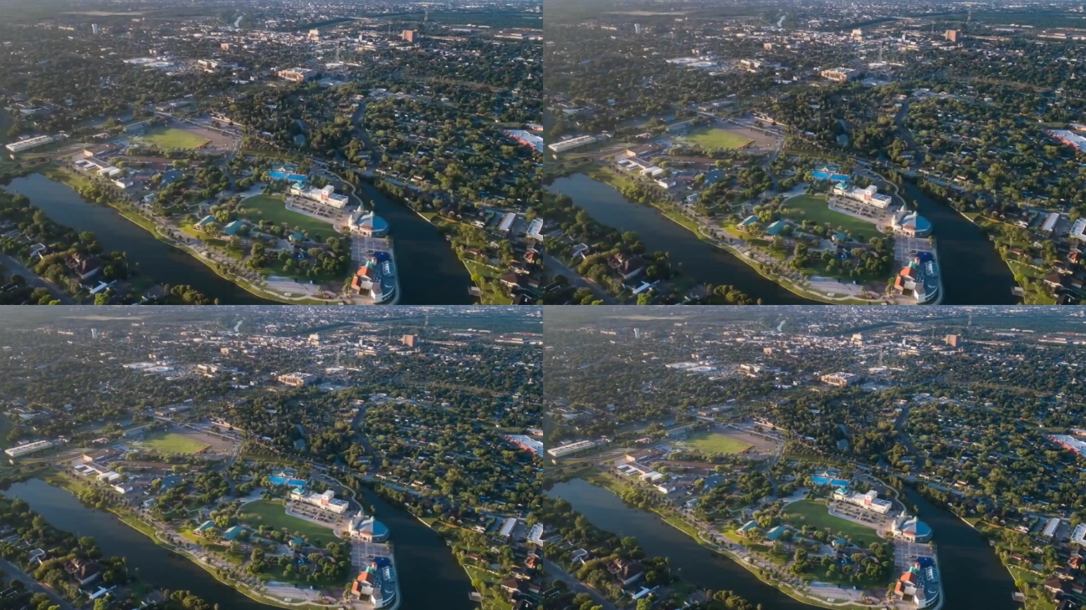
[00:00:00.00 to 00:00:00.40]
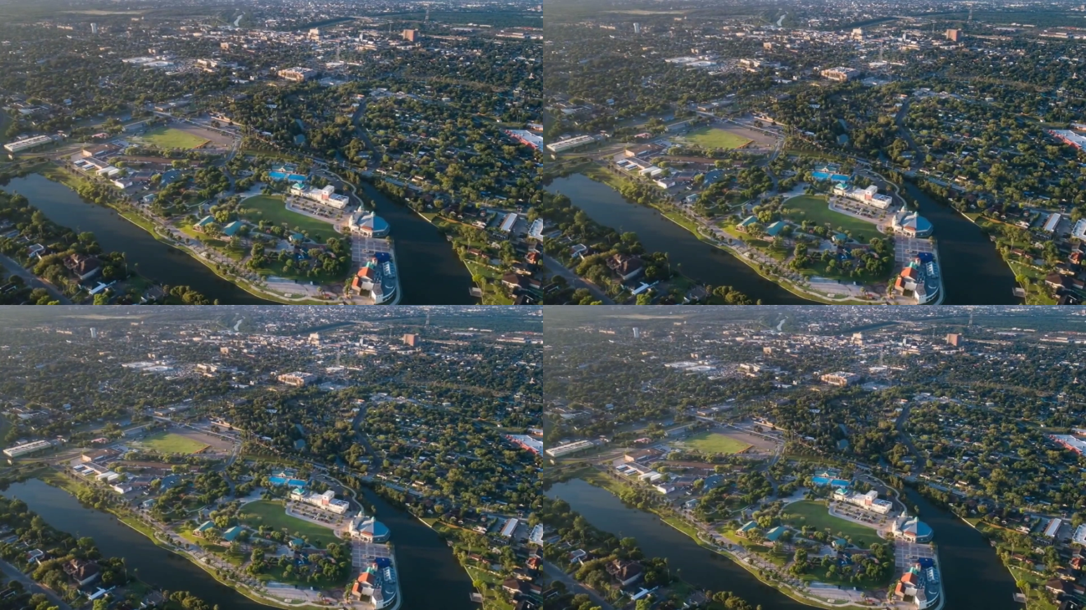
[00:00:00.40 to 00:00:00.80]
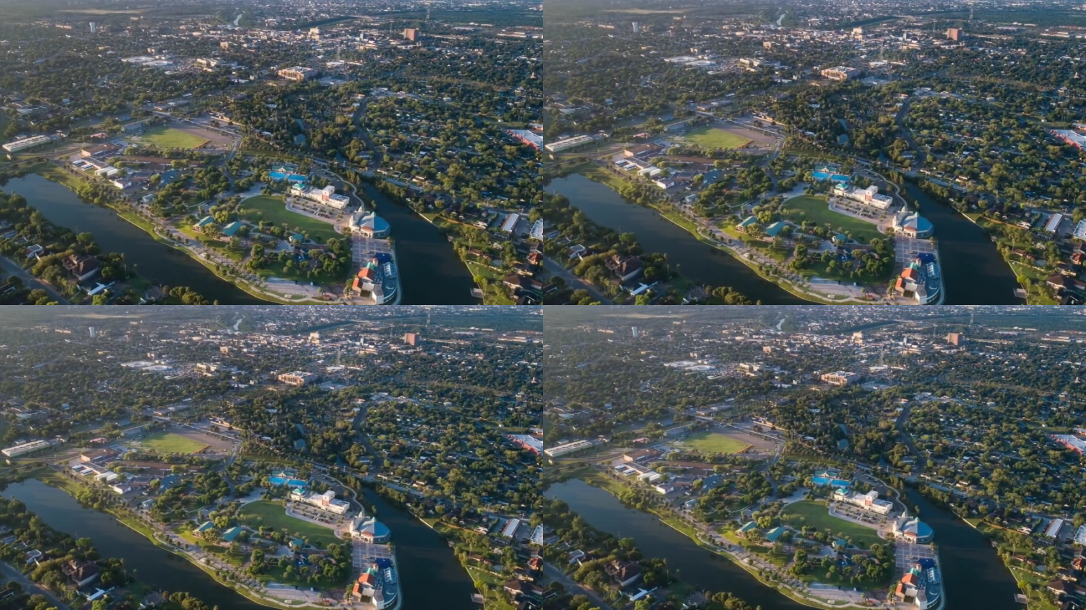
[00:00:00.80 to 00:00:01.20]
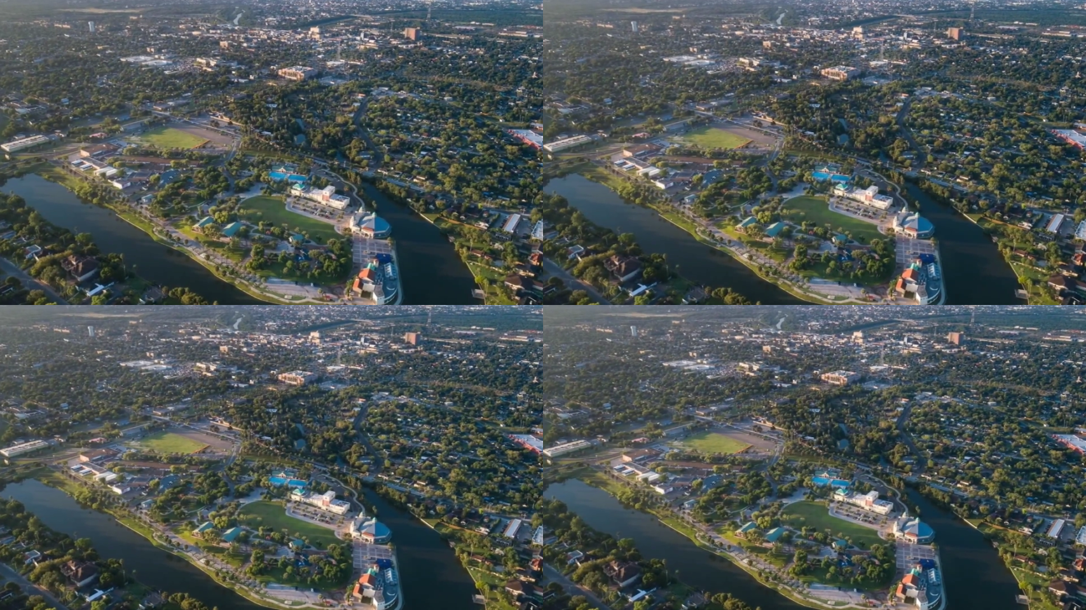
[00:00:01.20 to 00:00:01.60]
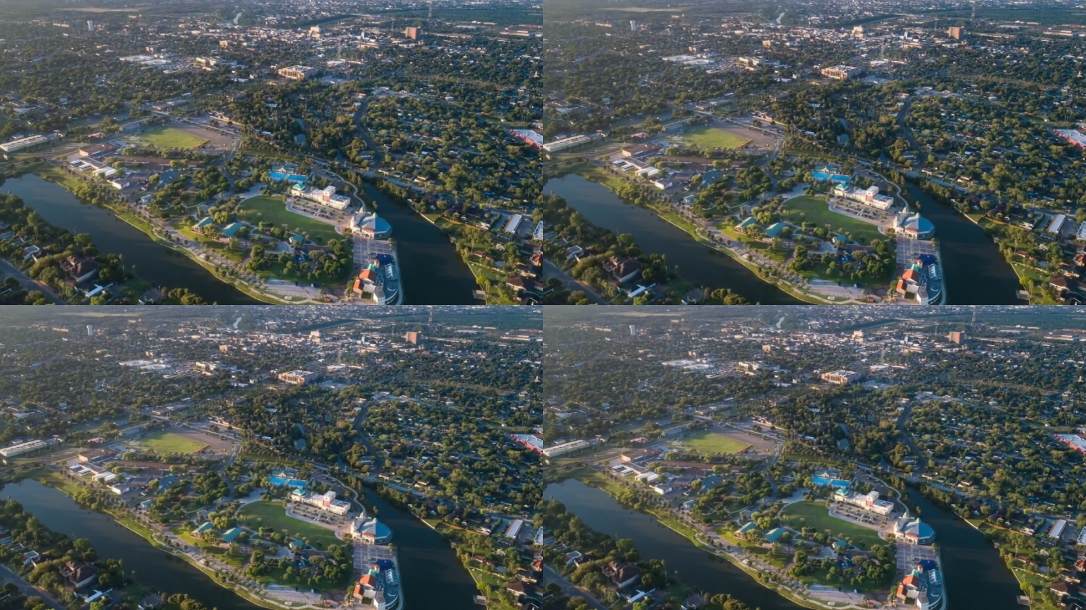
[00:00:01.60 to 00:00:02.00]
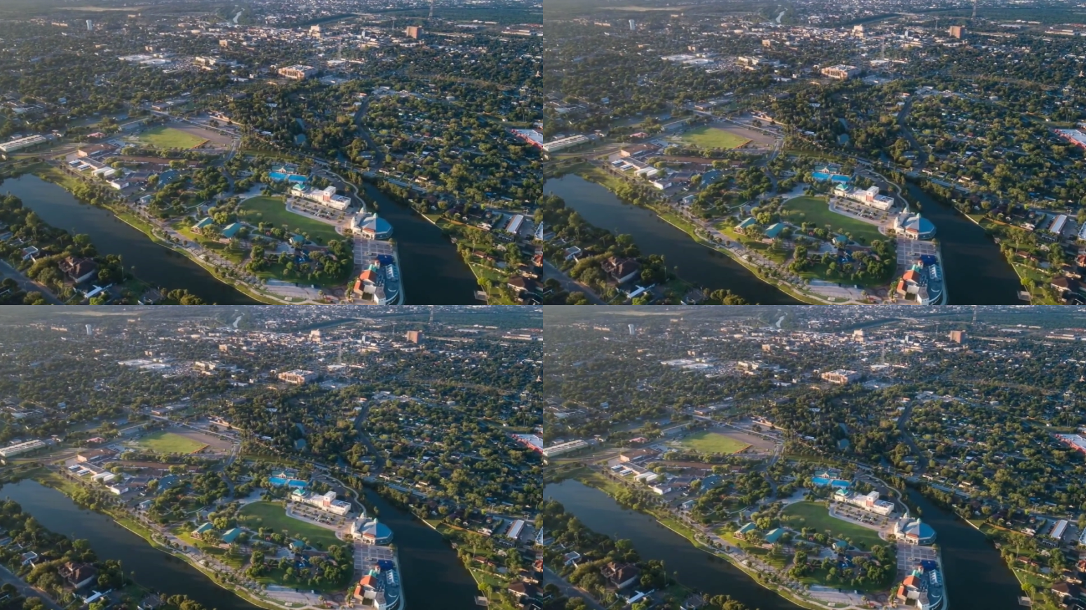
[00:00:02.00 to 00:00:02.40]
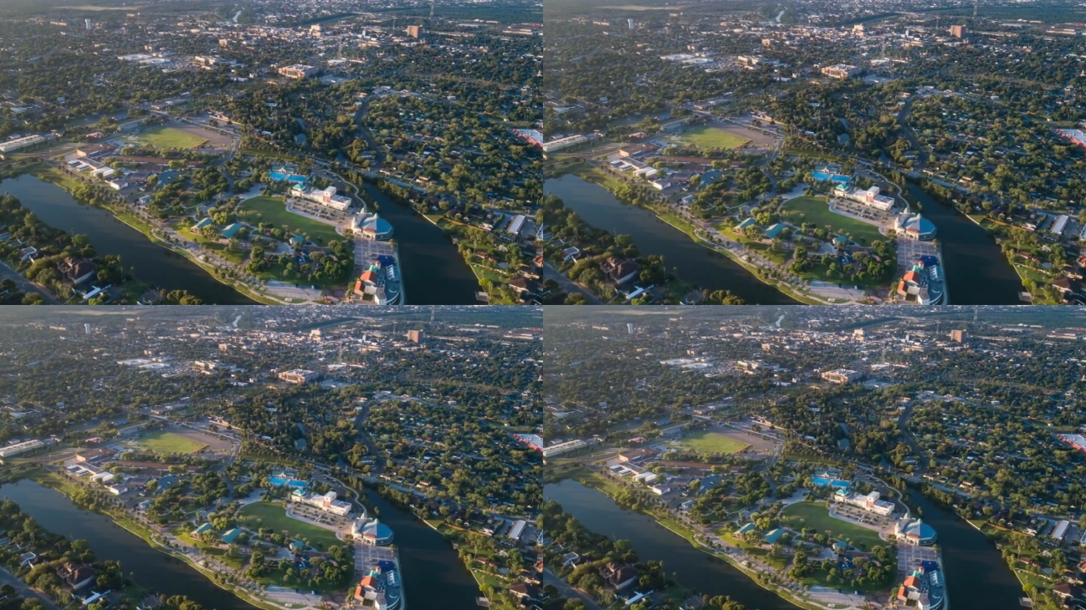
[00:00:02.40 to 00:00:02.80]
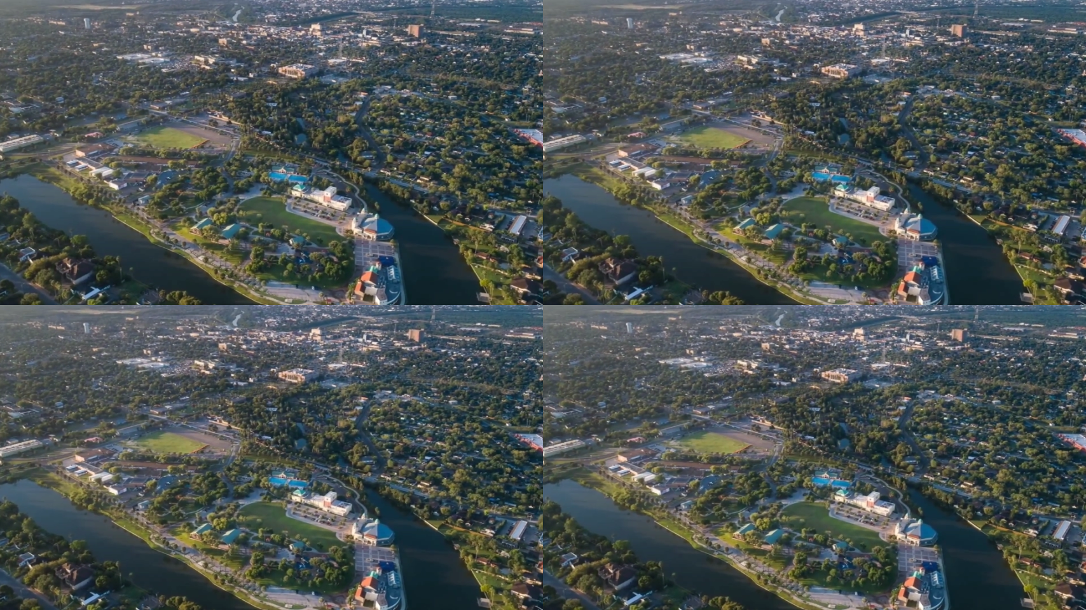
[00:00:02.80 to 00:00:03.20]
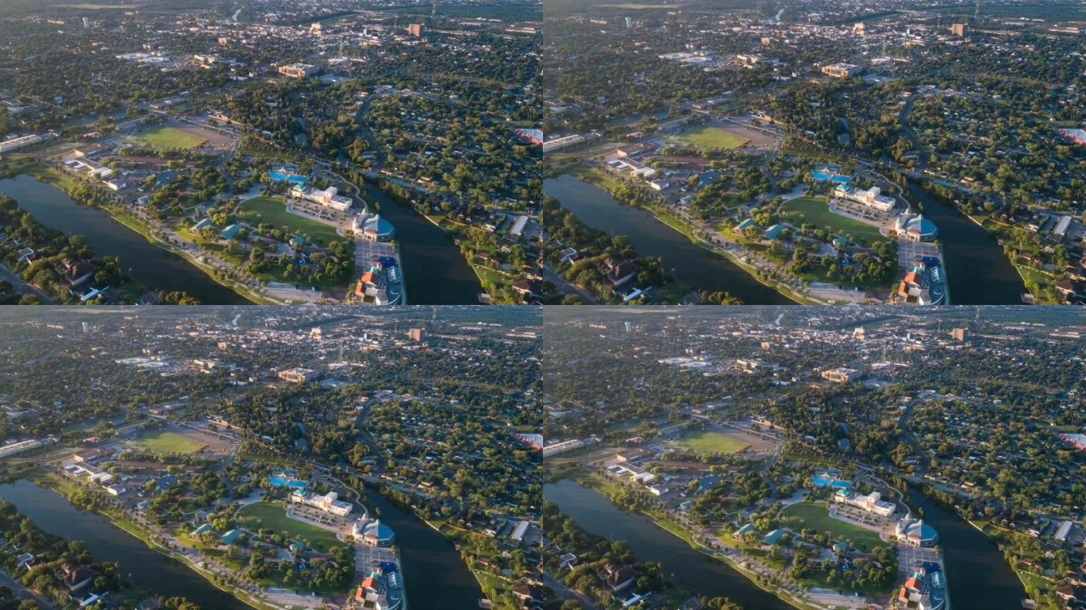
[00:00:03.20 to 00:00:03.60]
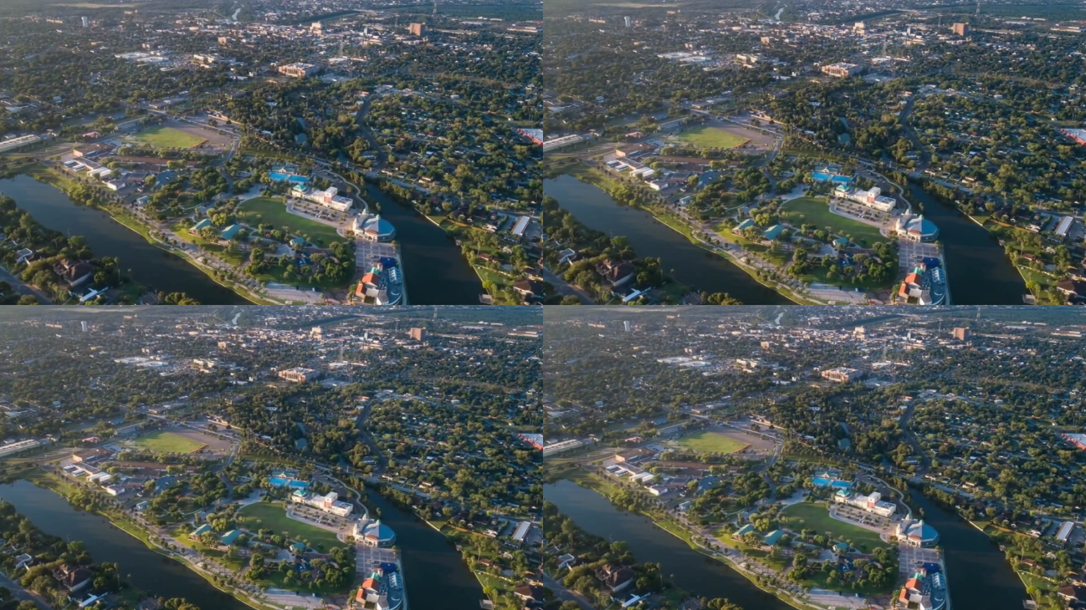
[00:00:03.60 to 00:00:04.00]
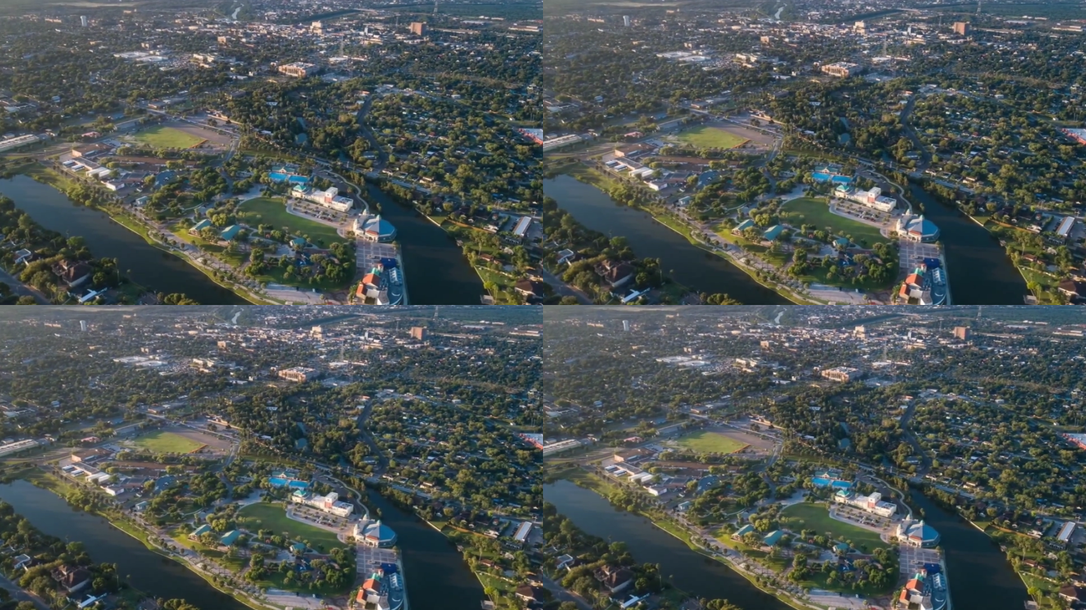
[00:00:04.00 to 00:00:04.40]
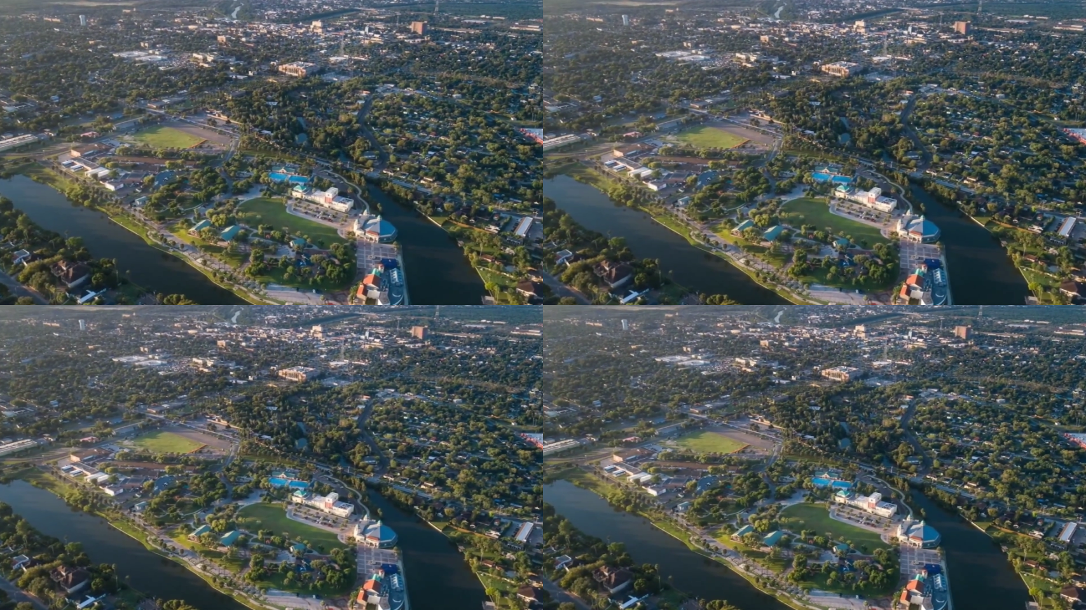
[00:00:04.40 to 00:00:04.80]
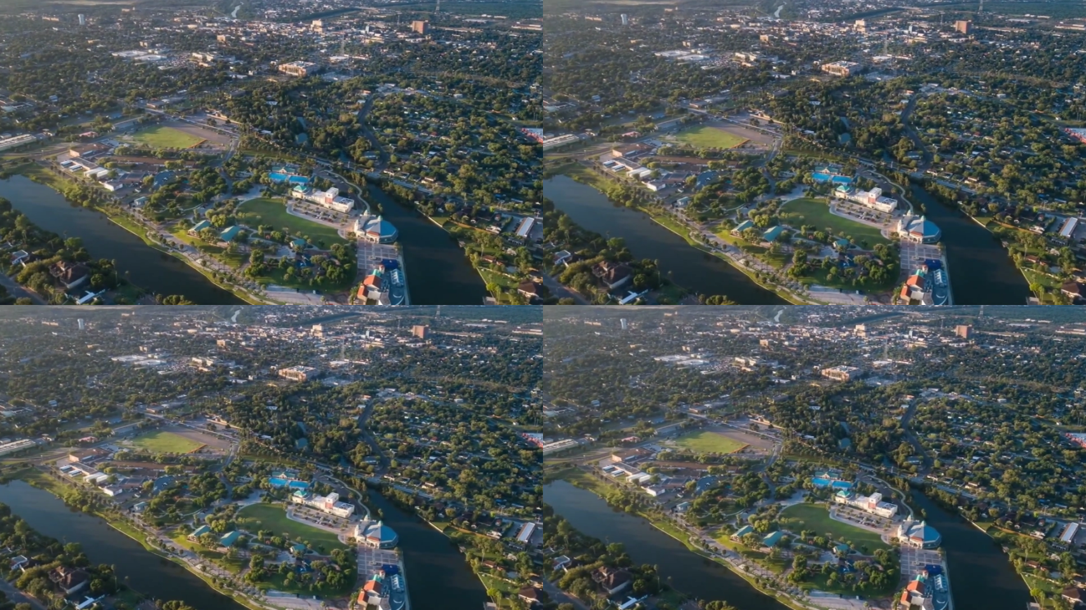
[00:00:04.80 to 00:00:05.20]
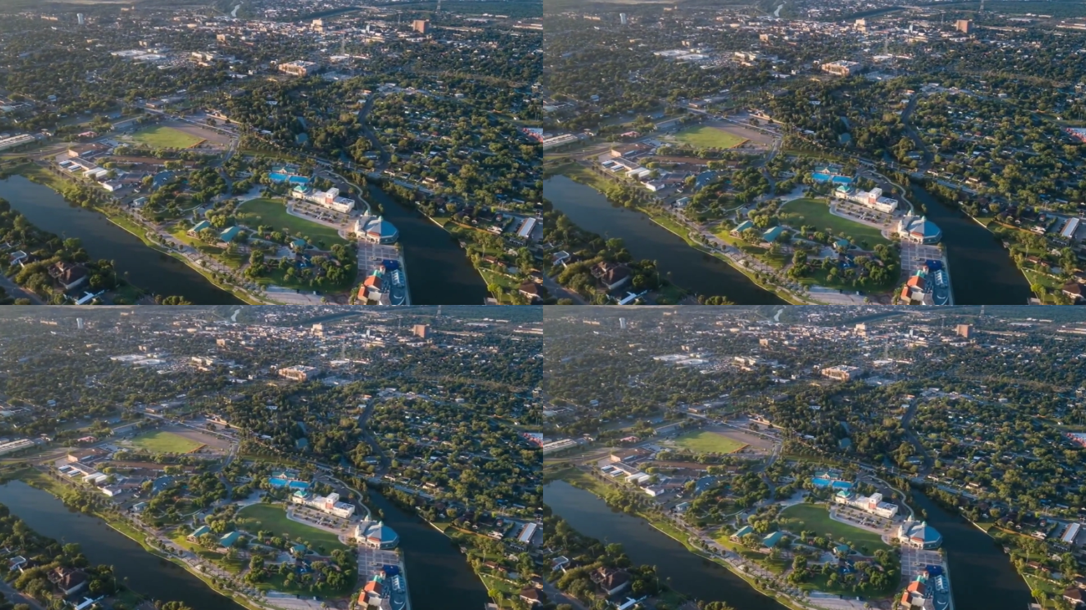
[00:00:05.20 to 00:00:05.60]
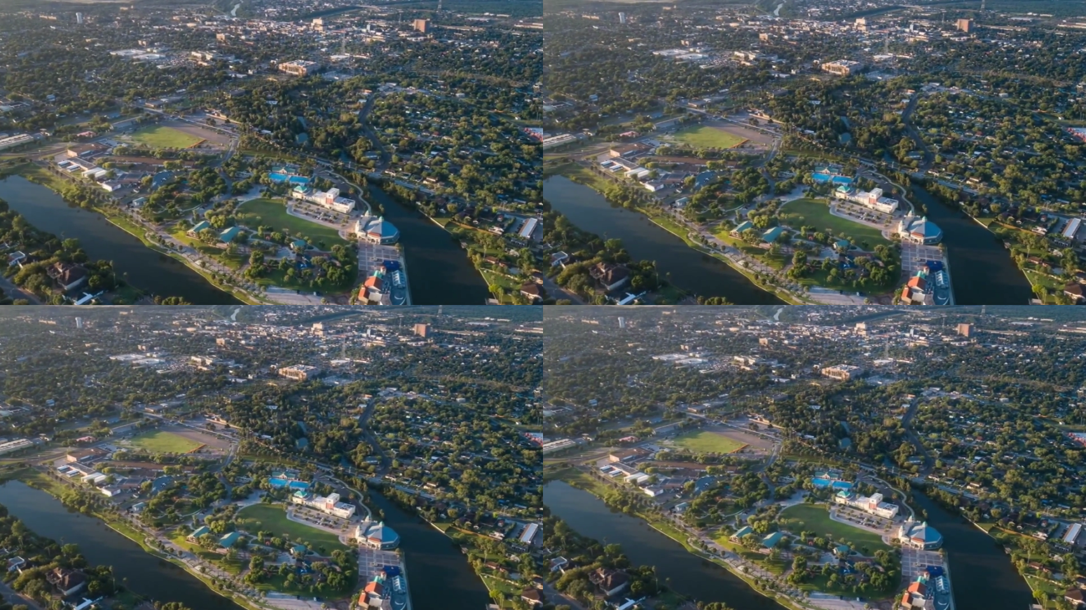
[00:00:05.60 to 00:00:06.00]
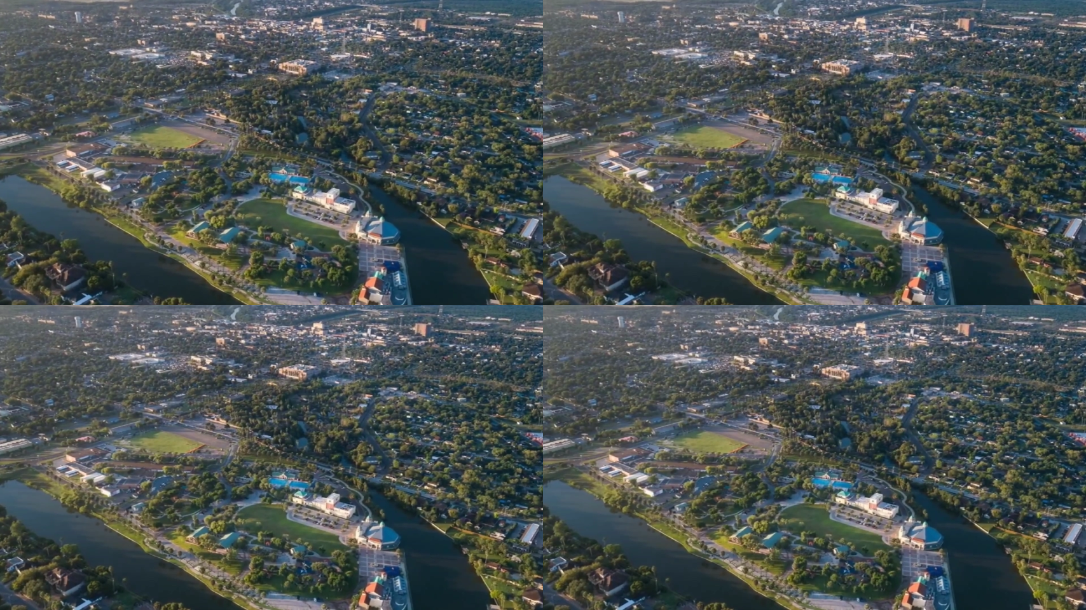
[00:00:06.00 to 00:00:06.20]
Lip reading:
(no speaker visible)